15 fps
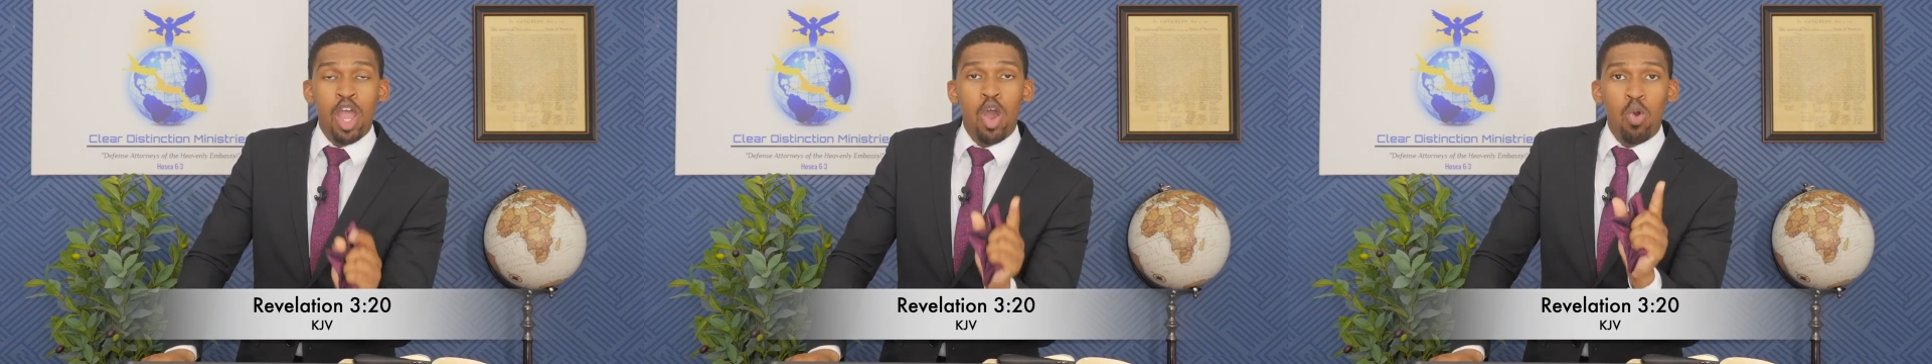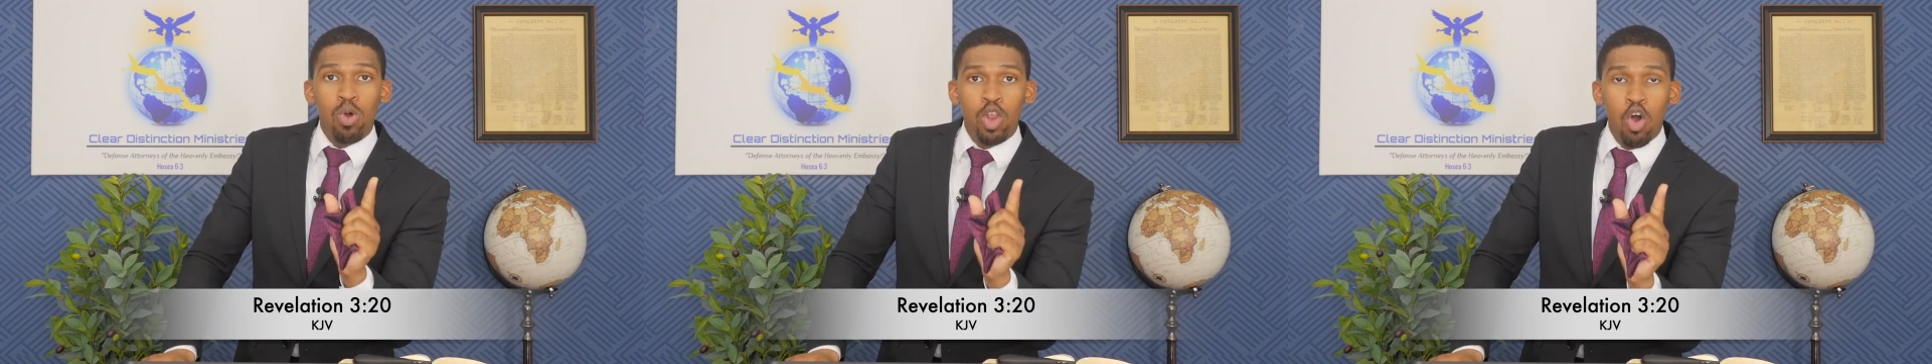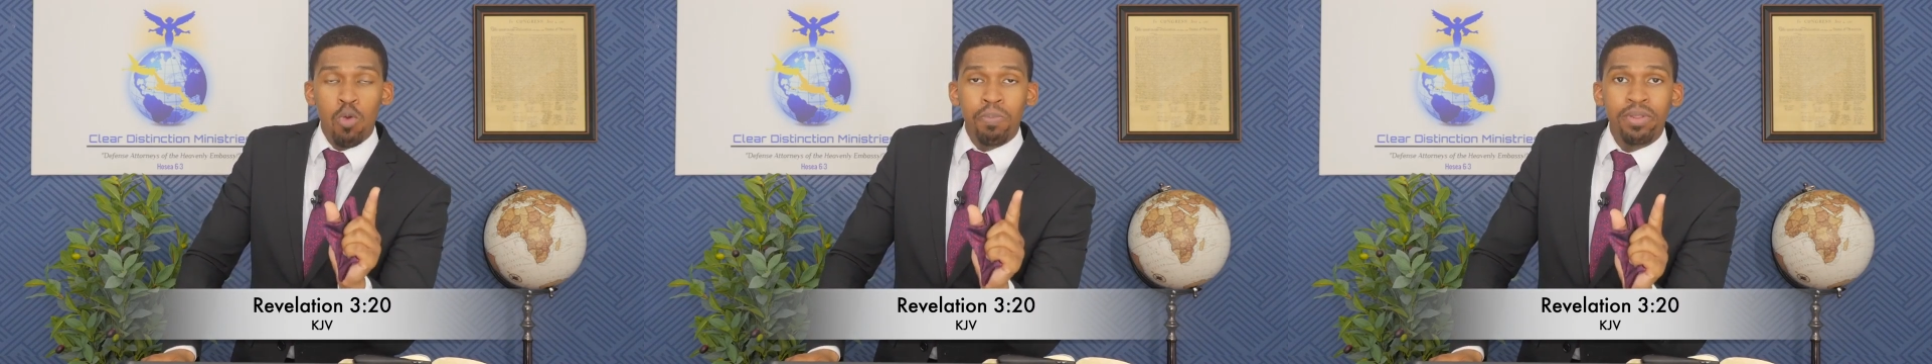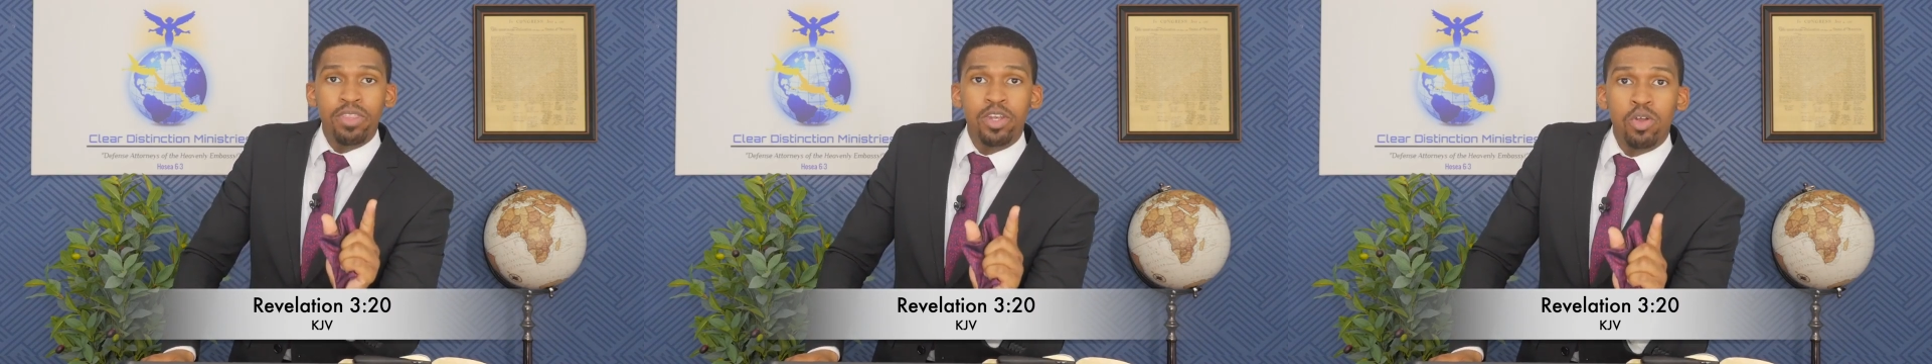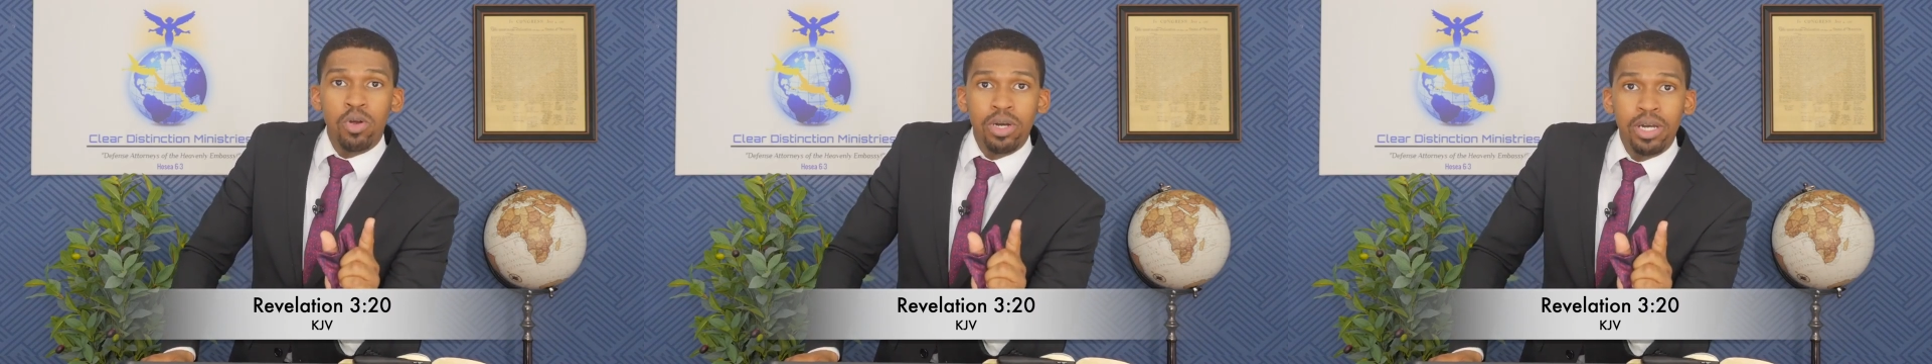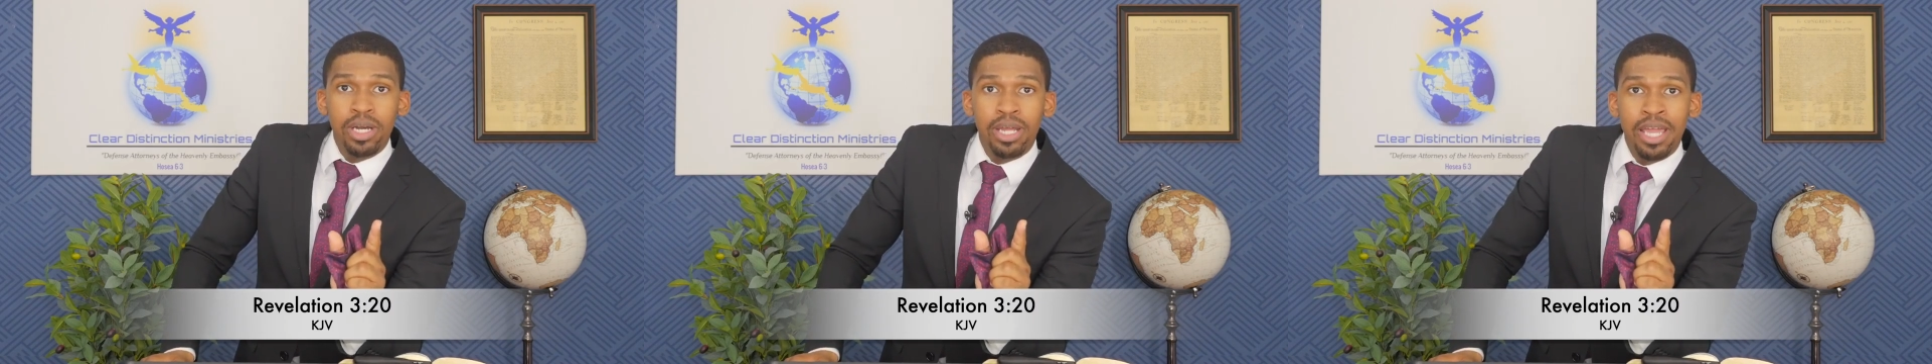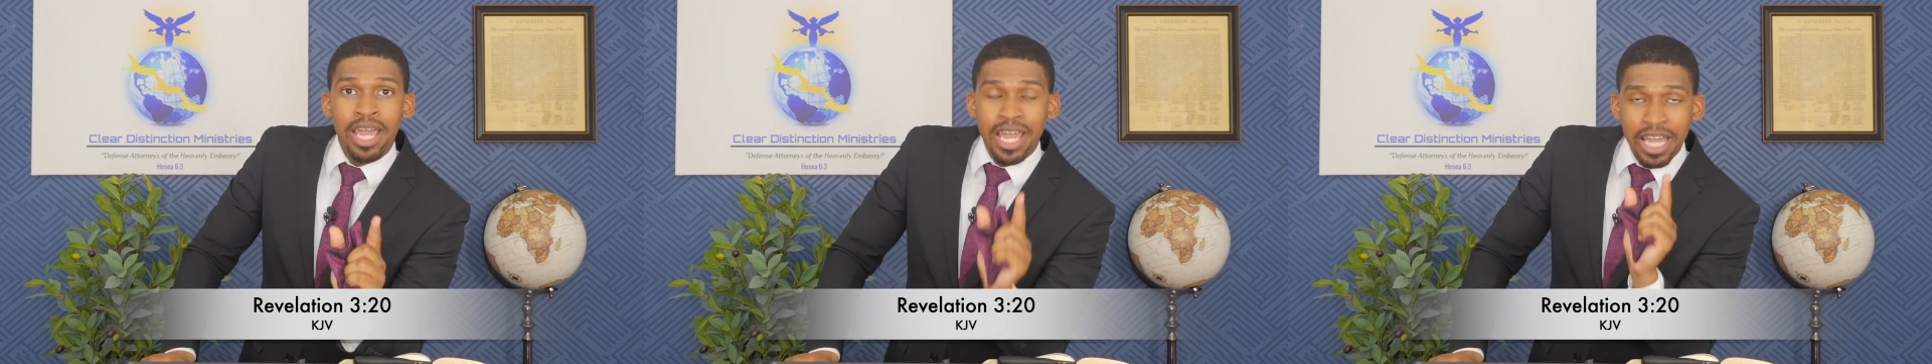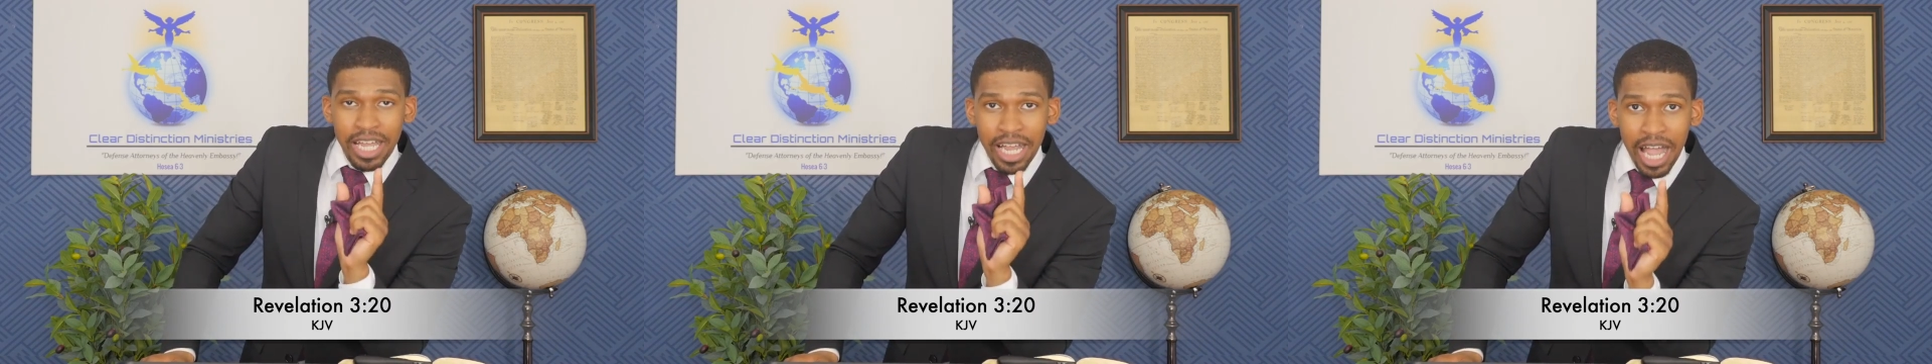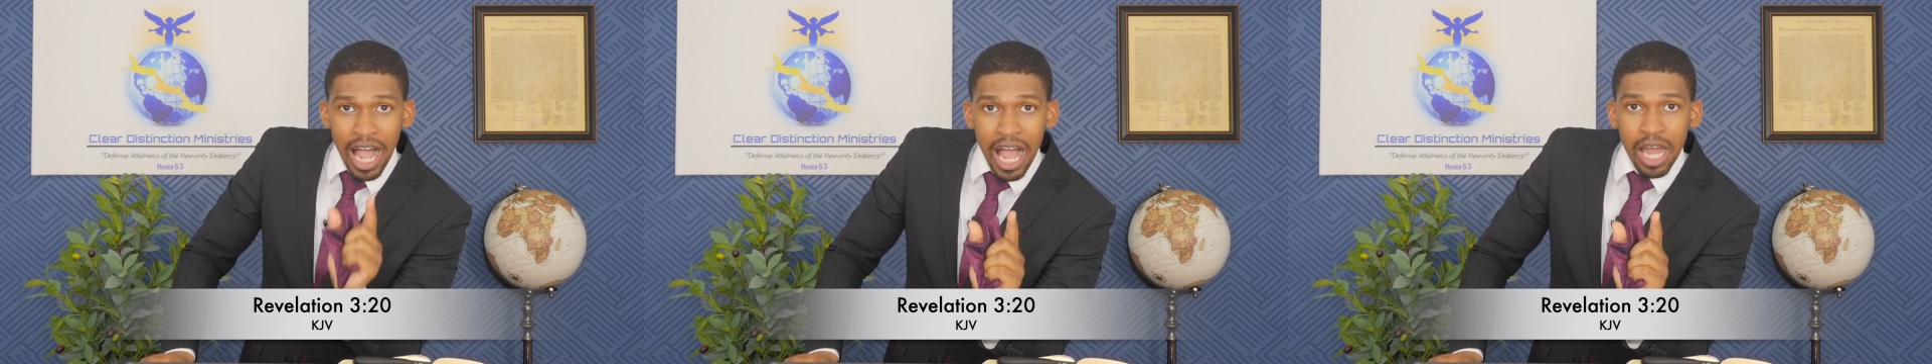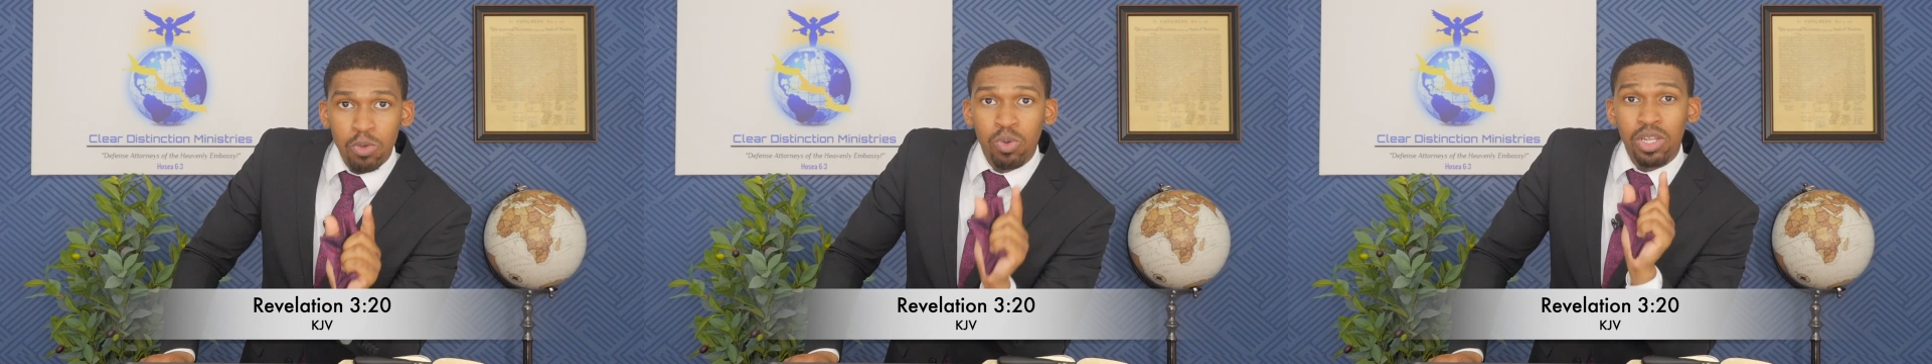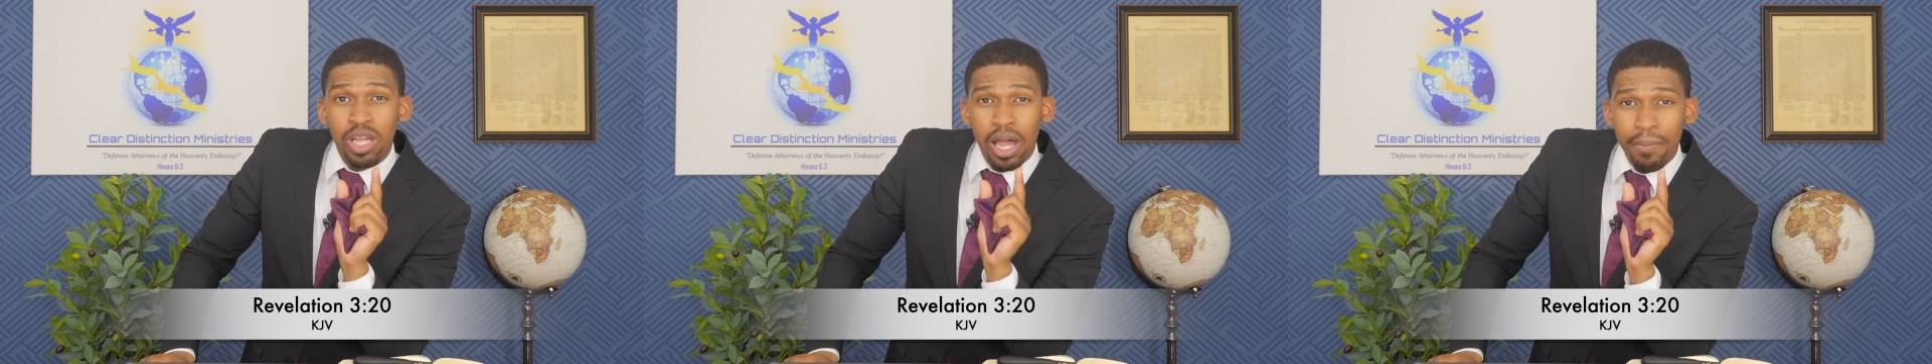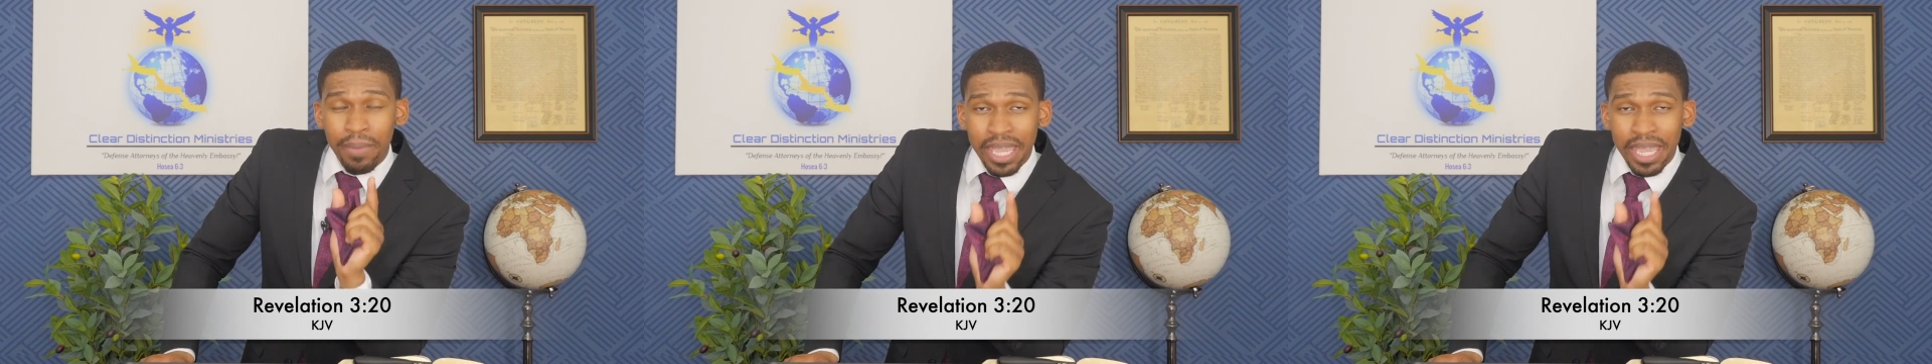will open the door, God will come